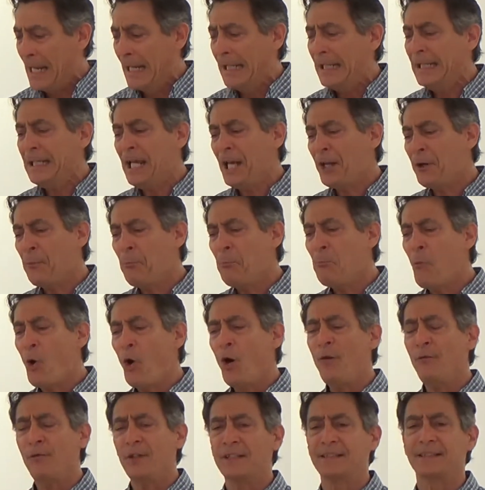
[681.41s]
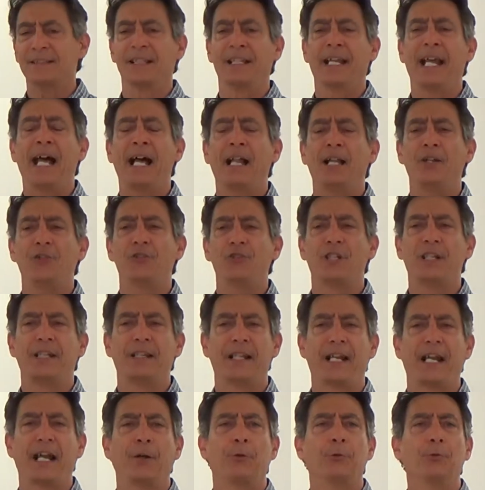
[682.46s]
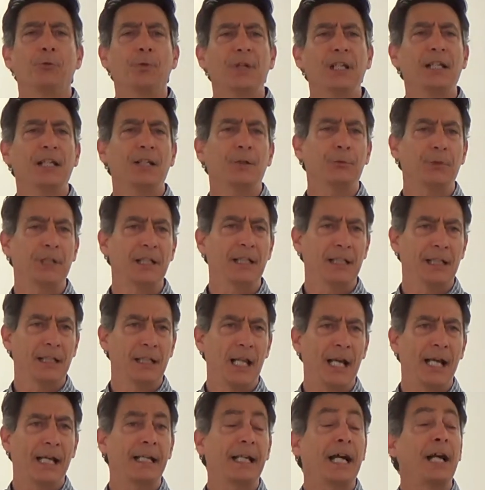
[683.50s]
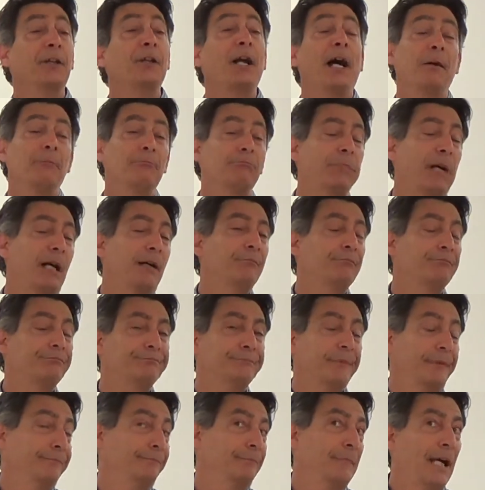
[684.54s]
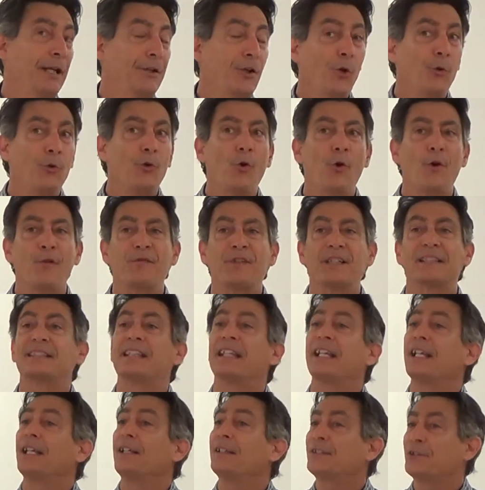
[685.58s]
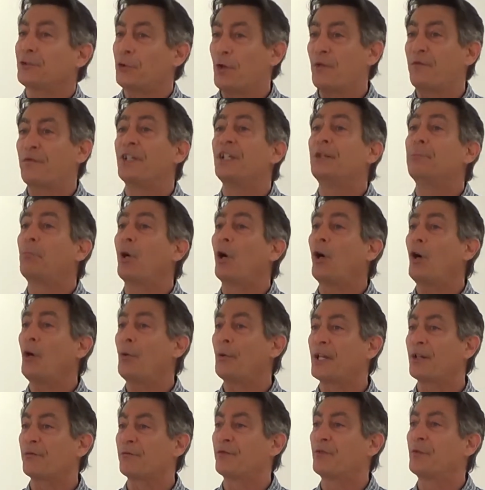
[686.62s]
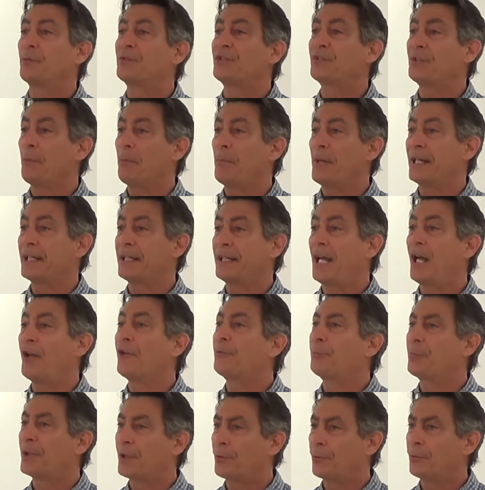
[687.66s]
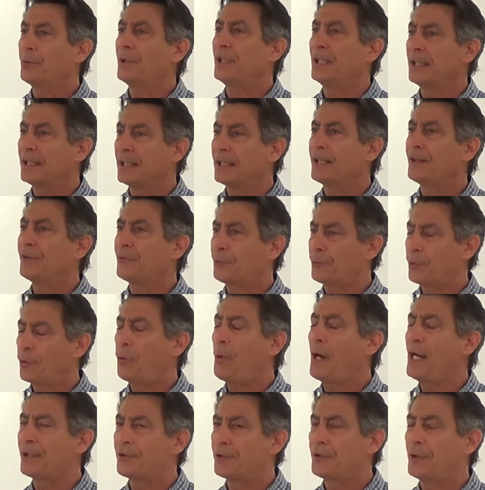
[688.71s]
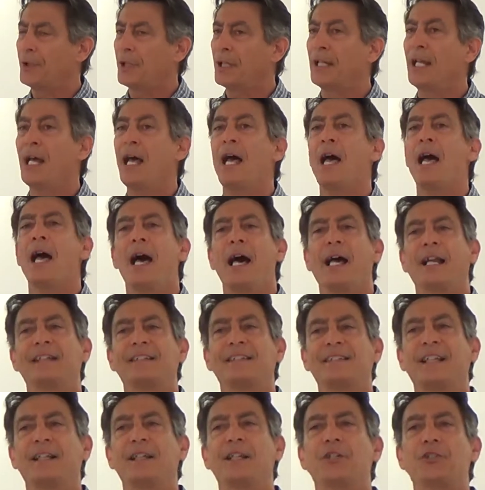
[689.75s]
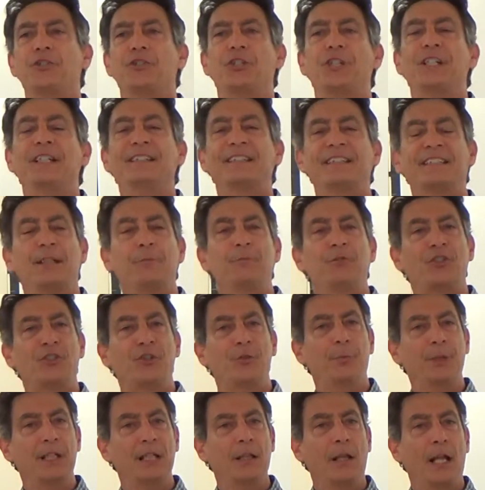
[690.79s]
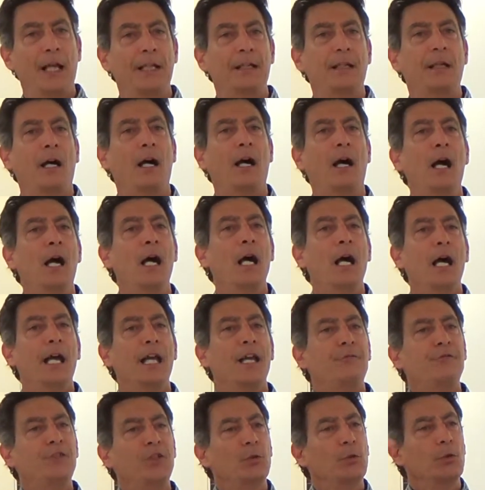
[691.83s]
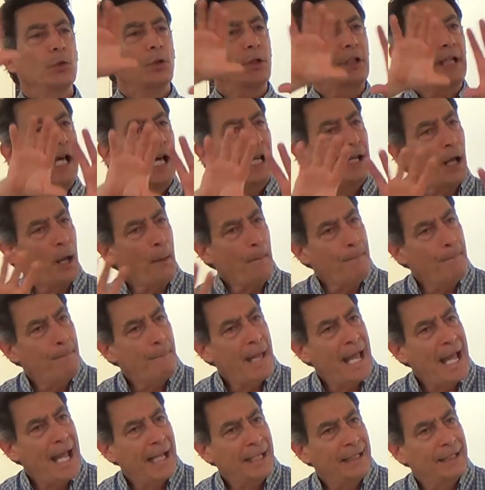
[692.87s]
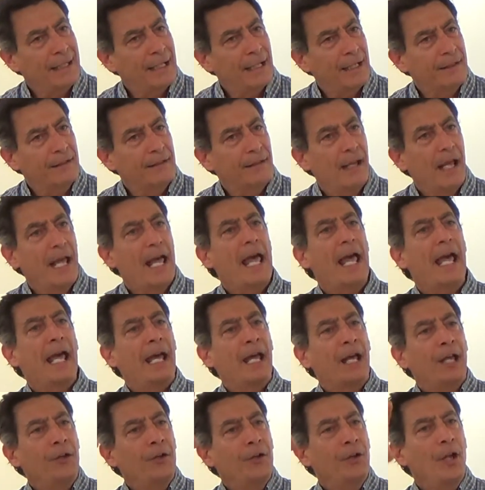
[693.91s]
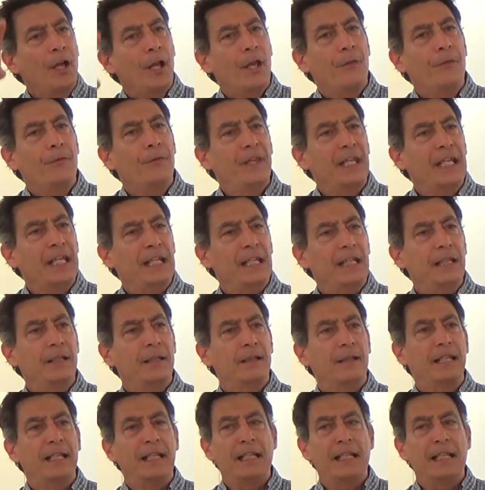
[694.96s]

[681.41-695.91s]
he had a marvelous analogy that I really, really like. I don't know if it's his or if he borrowed it from somebody else, but it really is quite good. And he said that Qi seems to be like if you look at a magnet and the